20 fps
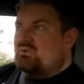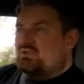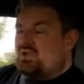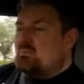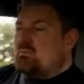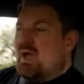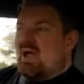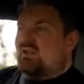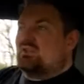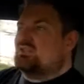
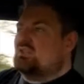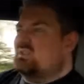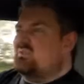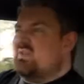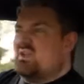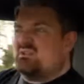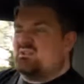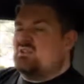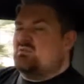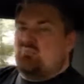to match the
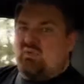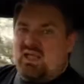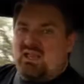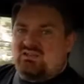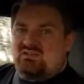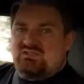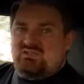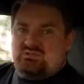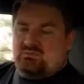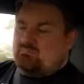very
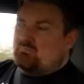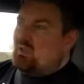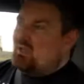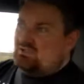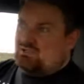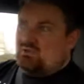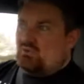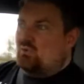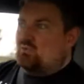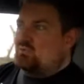best
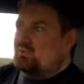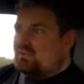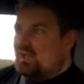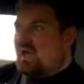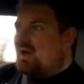Escorts,